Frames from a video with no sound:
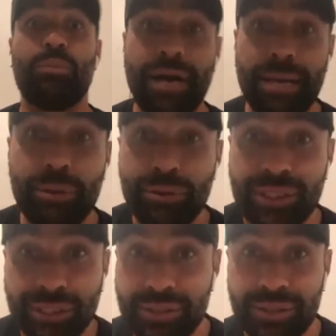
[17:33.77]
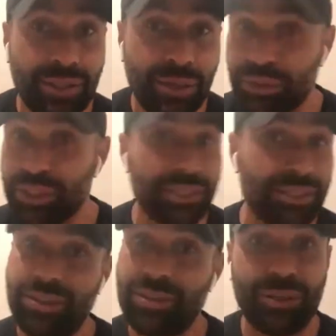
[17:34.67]
maybe with this whole shit
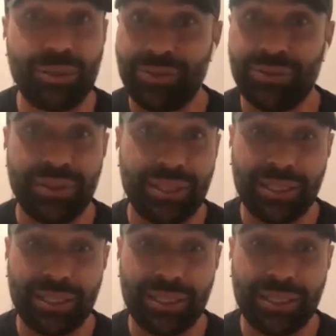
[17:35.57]
that's going on with